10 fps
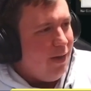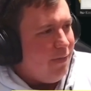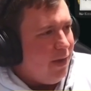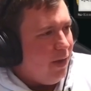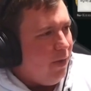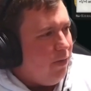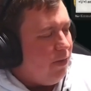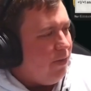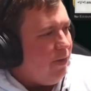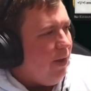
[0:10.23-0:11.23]
video. So
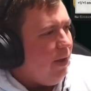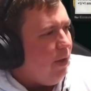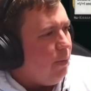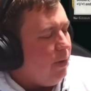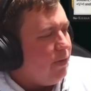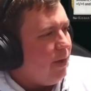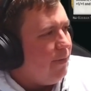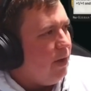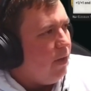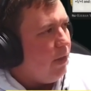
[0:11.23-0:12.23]
today I wanted to have
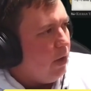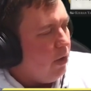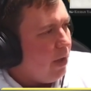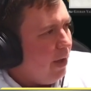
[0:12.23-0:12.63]
another look